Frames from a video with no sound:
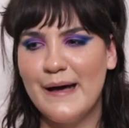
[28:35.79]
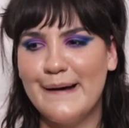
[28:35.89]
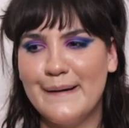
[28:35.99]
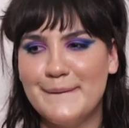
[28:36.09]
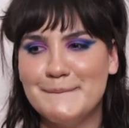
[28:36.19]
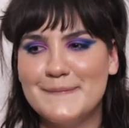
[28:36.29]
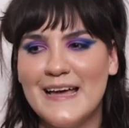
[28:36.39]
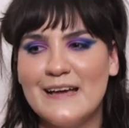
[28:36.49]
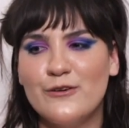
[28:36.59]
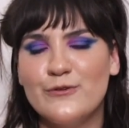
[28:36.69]

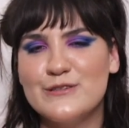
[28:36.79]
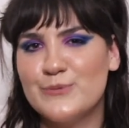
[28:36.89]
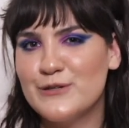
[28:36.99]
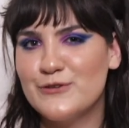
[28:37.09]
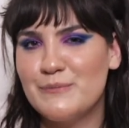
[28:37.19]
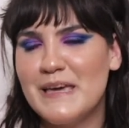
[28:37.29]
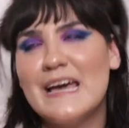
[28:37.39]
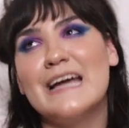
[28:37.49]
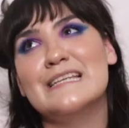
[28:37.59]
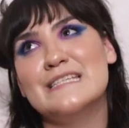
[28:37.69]
That always works for
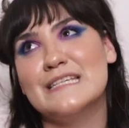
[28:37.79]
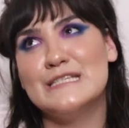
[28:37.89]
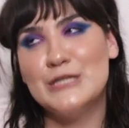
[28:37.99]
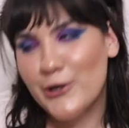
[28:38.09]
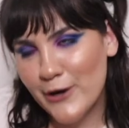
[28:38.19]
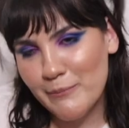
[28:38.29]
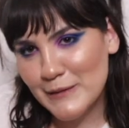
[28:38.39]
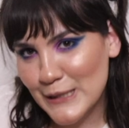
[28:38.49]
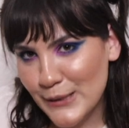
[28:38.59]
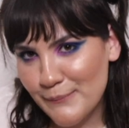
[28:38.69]
me. I did tear up
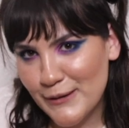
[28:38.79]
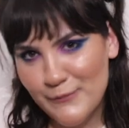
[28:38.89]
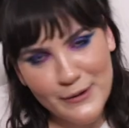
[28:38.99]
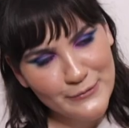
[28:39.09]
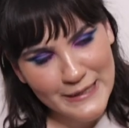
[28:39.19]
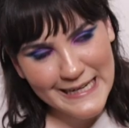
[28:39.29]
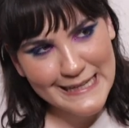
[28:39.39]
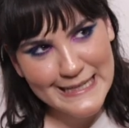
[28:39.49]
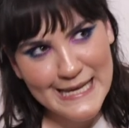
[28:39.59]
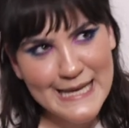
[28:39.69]
a little bit while
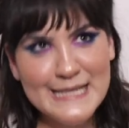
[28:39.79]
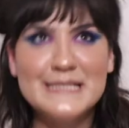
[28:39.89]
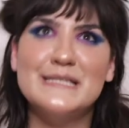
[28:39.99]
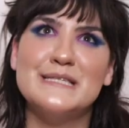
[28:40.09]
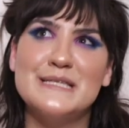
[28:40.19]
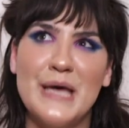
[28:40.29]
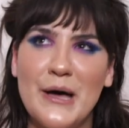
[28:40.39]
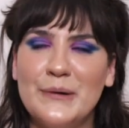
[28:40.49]
reading this, so